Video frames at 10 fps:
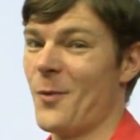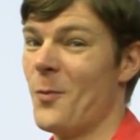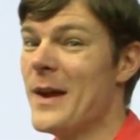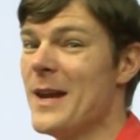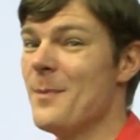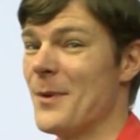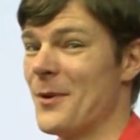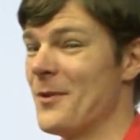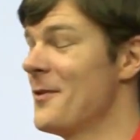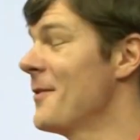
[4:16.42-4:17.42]
we
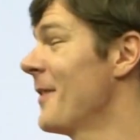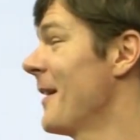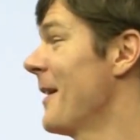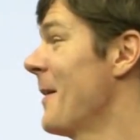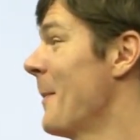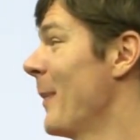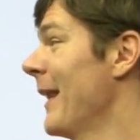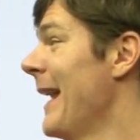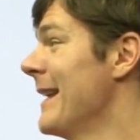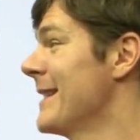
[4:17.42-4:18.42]
move,
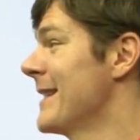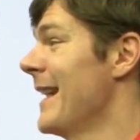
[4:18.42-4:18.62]
plants